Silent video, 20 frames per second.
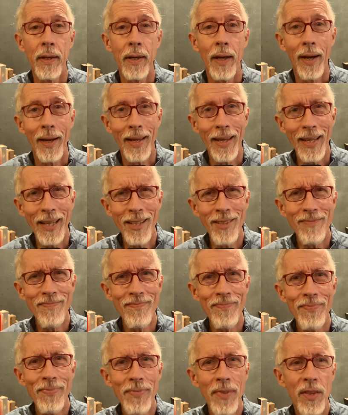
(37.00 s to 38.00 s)

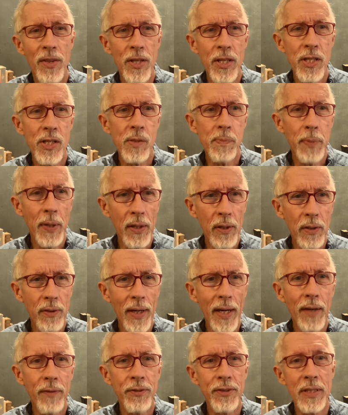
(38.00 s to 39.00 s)
Again, this
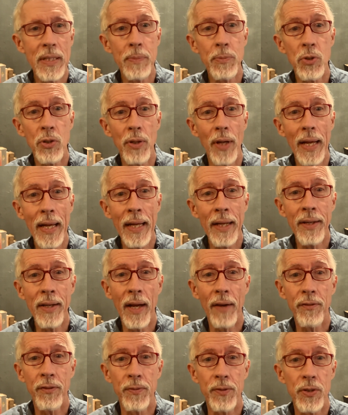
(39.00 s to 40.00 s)
paragraph seems to end
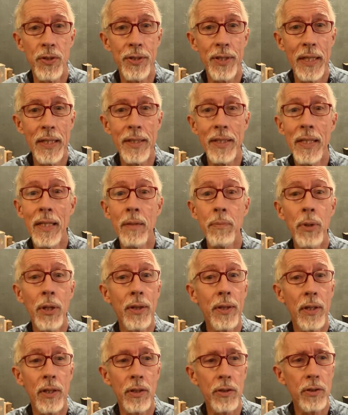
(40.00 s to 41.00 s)
after verse 18, but
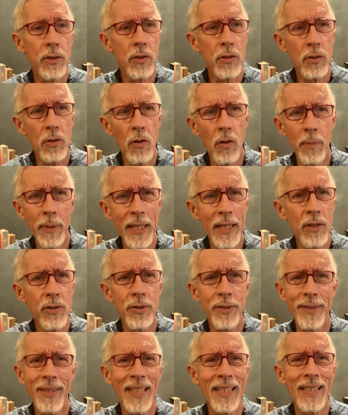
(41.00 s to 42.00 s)
there are so many
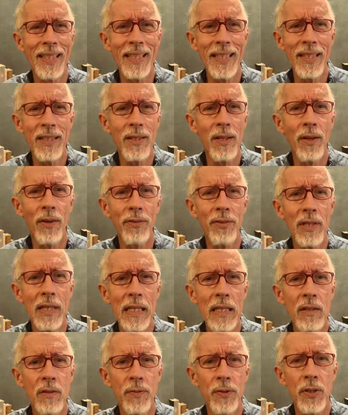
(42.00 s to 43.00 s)
interesting details in
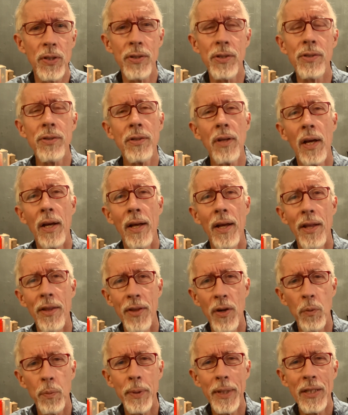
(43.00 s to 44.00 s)
these verses
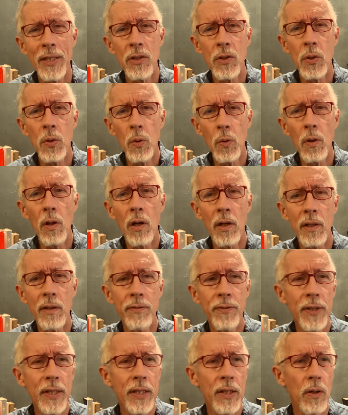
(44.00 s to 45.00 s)
that it would be too long a
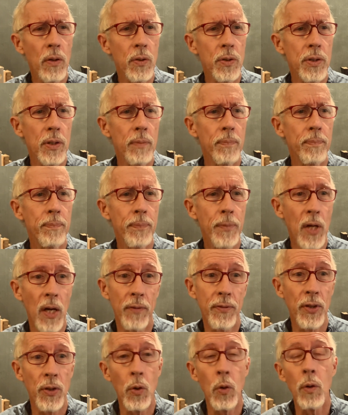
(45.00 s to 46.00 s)
video to
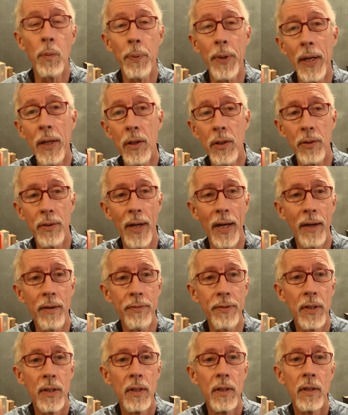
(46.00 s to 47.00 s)
cover the whole paragraph,
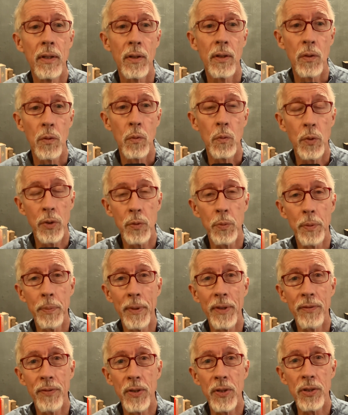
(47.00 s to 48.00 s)
which would
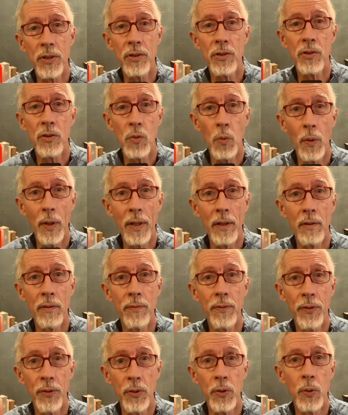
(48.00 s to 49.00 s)
be verses 12
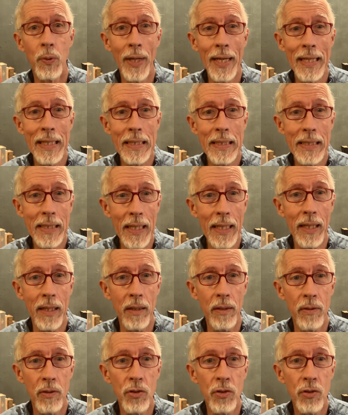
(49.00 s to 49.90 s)
through 18.